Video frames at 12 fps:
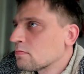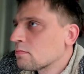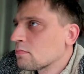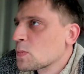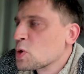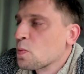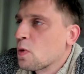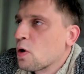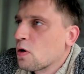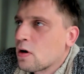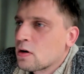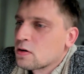
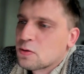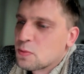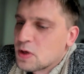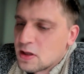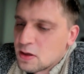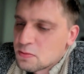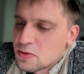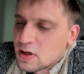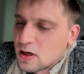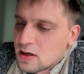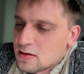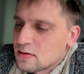Smaller to medium
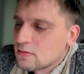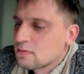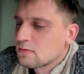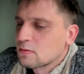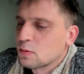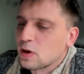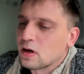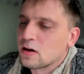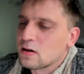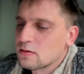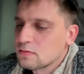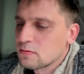sized,
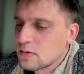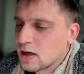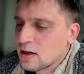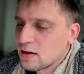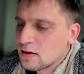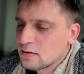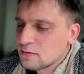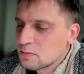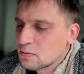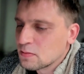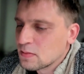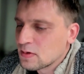where they
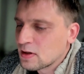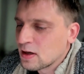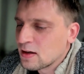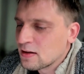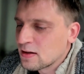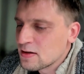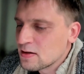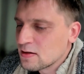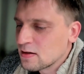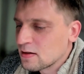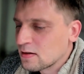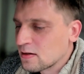
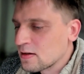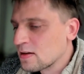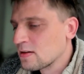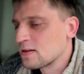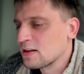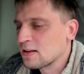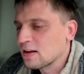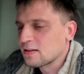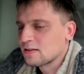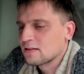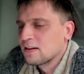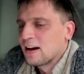see
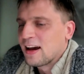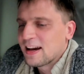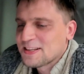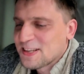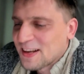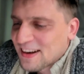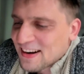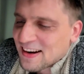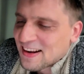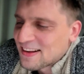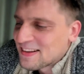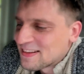that Excel
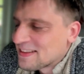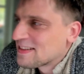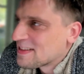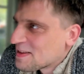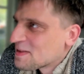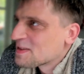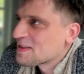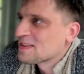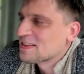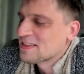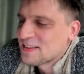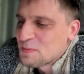and
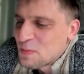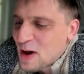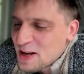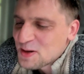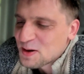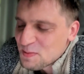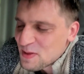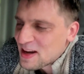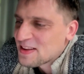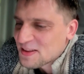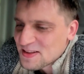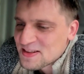manual
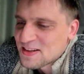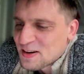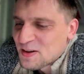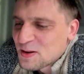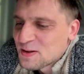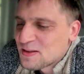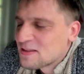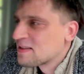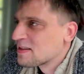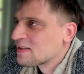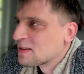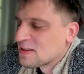methods are not
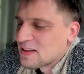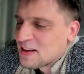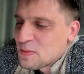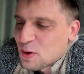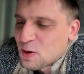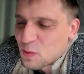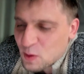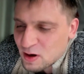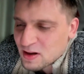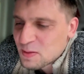anymore working,